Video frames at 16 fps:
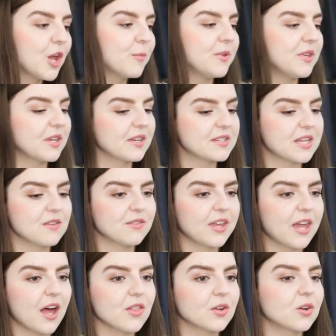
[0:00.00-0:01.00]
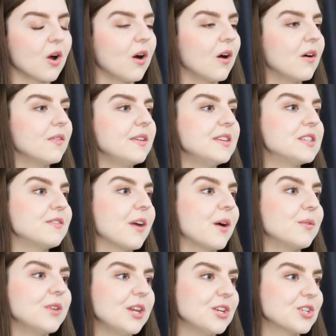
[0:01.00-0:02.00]
because I've gathered all these
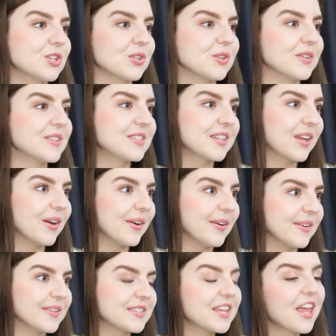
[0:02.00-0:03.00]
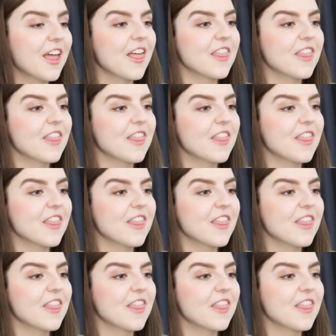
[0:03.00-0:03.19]
foundational skills